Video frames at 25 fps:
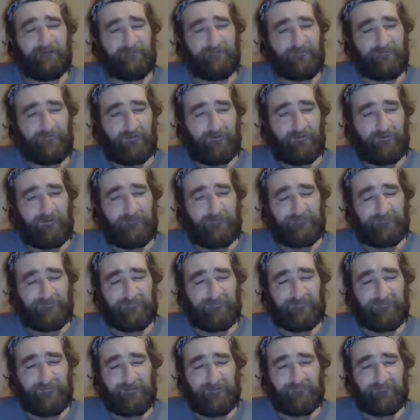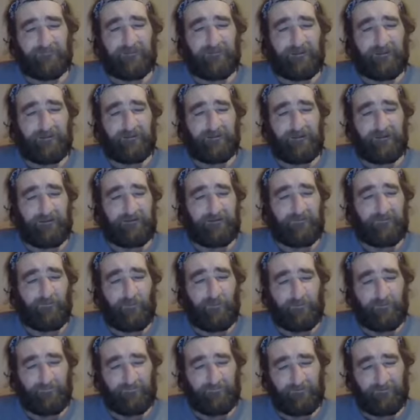So having said that,
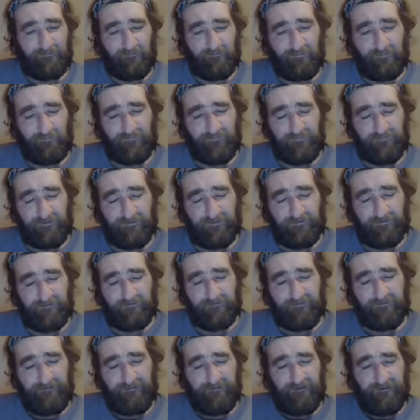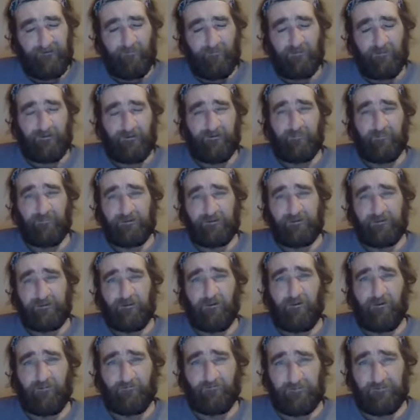anyone that was in what you would
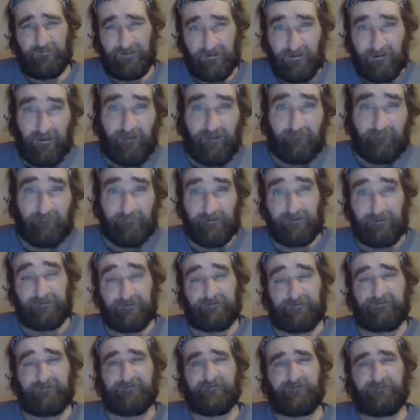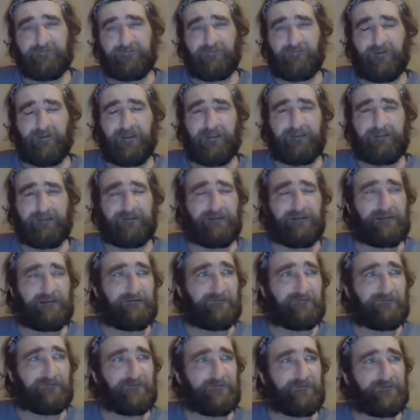call malevolent dragon
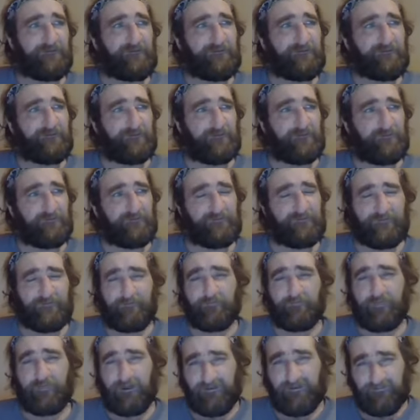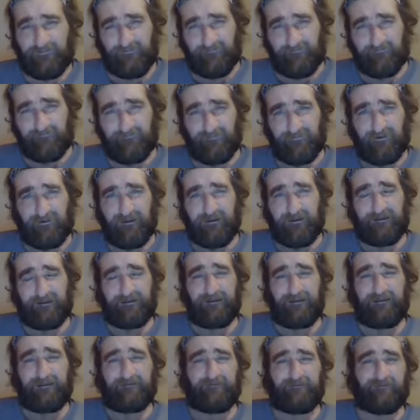energies or suppressive
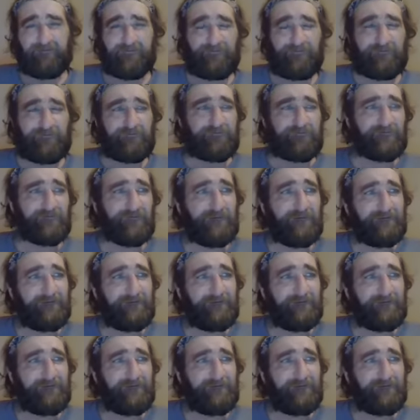dragon energies,